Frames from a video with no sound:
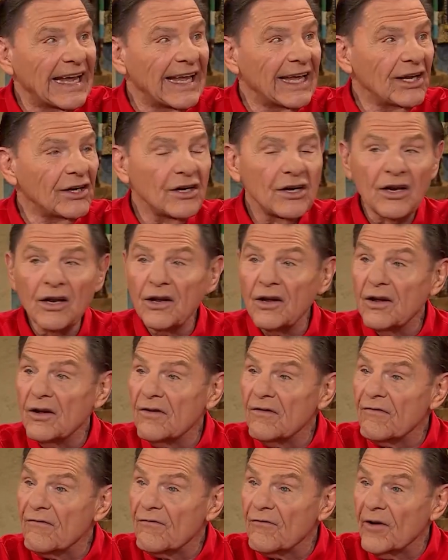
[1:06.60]
end
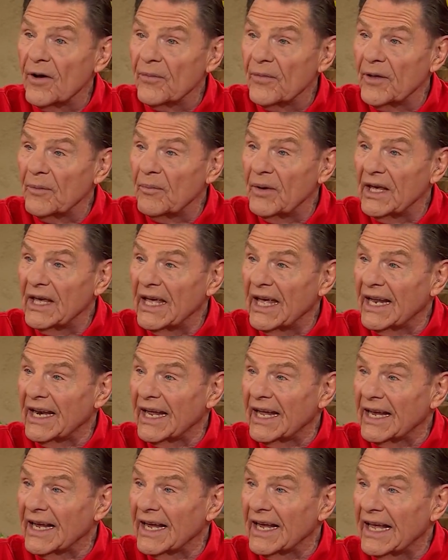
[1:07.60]
from the beginning.